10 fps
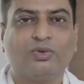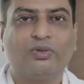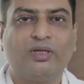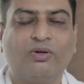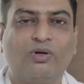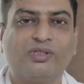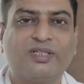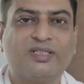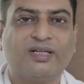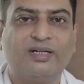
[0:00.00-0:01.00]
So in all
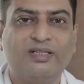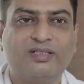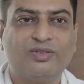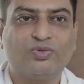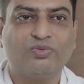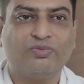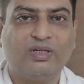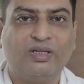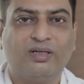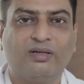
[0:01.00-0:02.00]
such conditions,
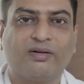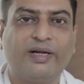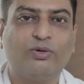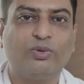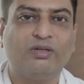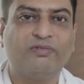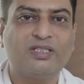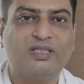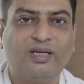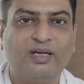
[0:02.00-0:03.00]
we try to
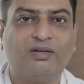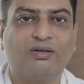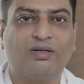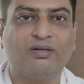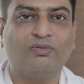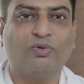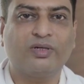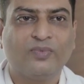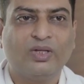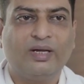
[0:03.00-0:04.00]
investigate what
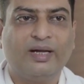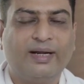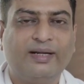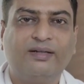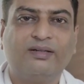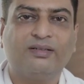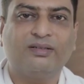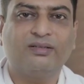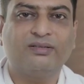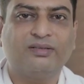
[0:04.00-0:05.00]
and
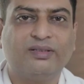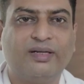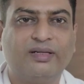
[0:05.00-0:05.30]
uh,